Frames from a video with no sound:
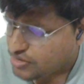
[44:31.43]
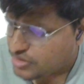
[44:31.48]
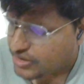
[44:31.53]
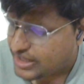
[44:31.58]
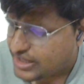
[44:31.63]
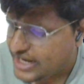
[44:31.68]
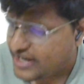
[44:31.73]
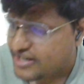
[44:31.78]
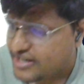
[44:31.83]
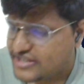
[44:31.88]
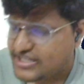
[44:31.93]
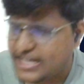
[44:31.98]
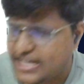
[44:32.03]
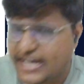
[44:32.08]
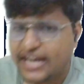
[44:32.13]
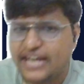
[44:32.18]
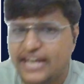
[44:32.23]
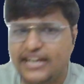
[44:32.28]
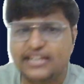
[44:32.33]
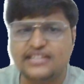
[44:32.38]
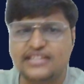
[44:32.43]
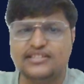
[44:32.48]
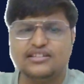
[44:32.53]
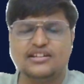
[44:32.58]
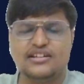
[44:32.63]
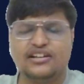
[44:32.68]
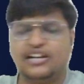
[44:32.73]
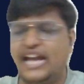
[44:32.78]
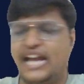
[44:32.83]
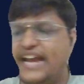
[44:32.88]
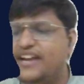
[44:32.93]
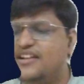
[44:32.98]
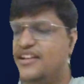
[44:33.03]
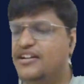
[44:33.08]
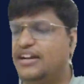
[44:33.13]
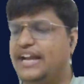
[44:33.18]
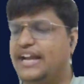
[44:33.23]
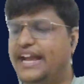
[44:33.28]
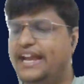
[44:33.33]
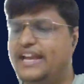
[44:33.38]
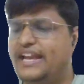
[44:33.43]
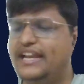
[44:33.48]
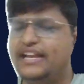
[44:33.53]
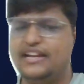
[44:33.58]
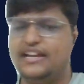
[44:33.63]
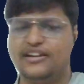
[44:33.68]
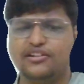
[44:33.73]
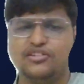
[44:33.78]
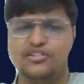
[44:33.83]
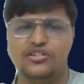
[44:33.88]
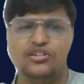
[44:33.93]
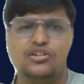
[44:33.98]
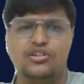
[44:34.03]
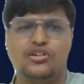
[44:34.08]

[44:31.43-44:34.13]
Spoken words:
Then the second is ride hailing.